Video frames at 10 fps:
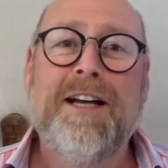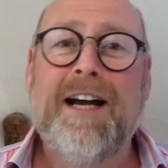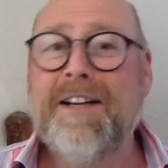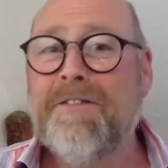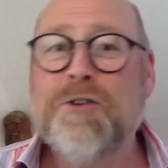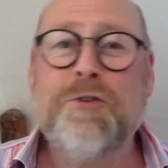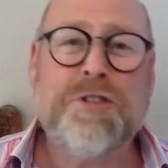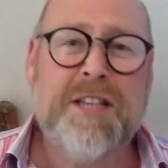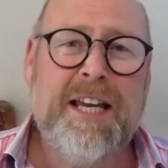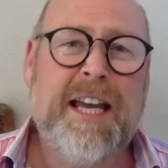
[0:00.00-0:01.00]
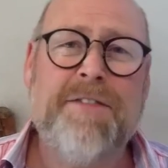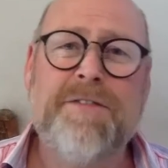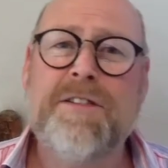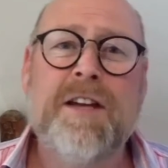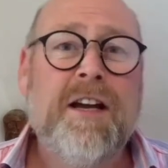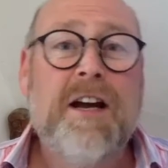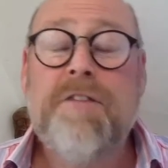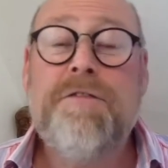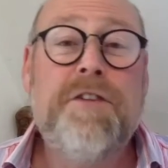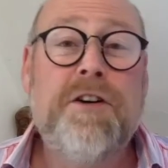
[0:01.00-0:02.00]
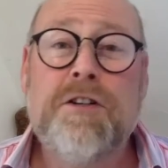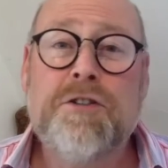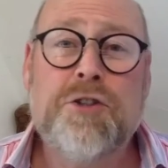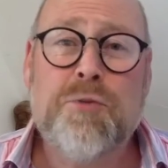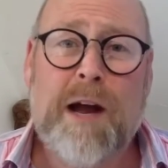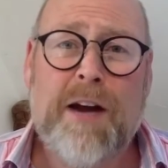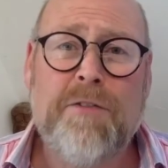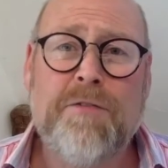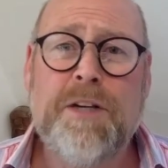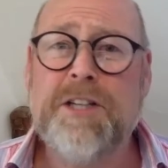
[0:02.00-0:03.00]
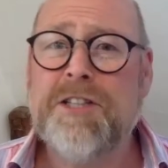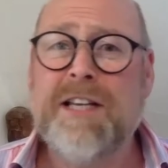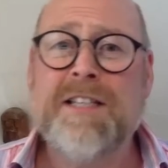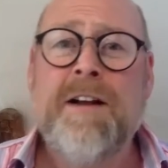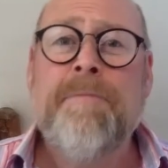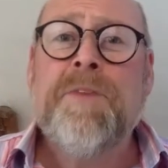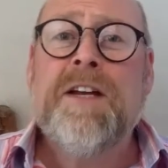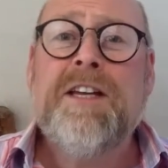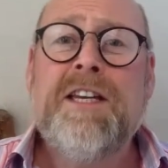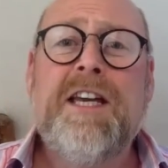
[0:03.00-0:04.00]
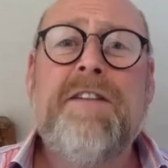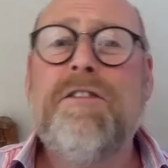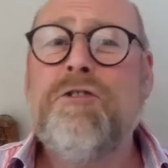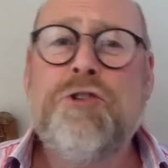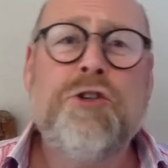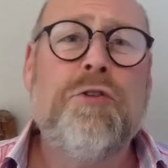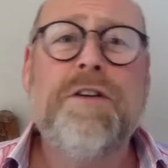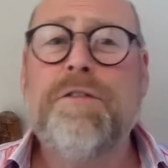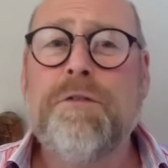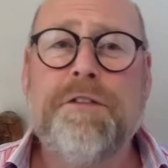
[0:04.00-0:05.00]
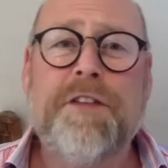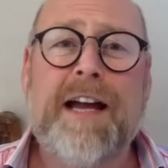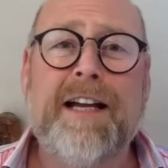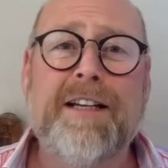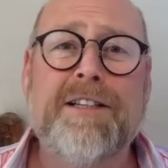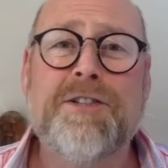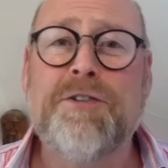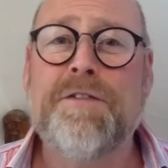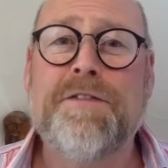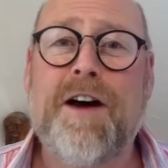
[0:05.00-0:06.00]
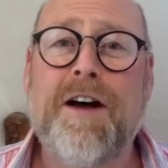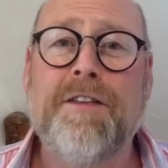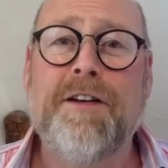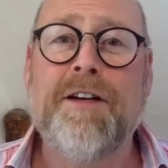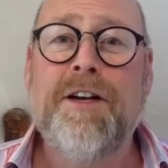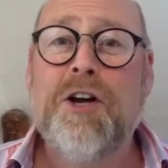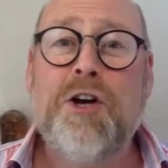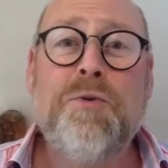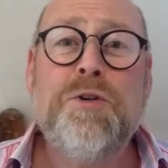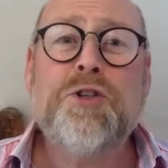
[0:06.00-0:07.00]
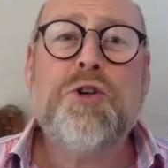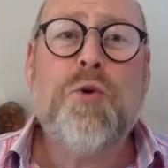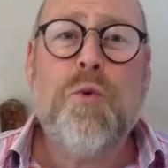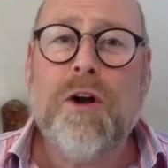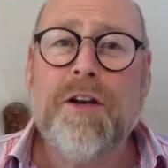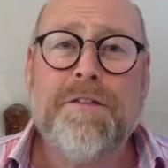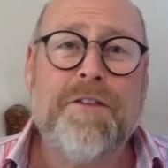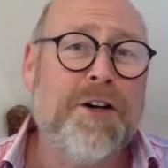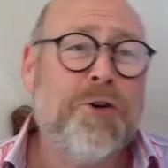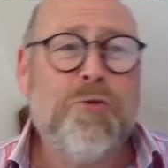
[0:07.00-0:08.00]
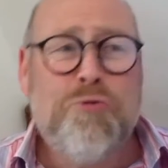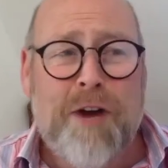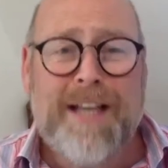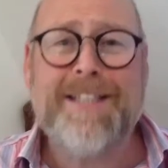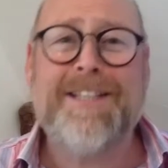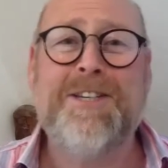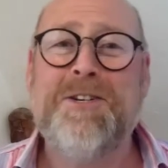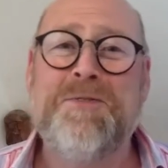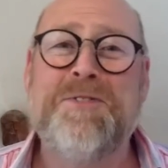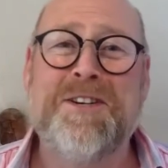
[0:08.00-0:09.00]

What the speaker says: and, of course, gift of verse 12, which says, "Give joyful thanks to the Father who has qualified or rescued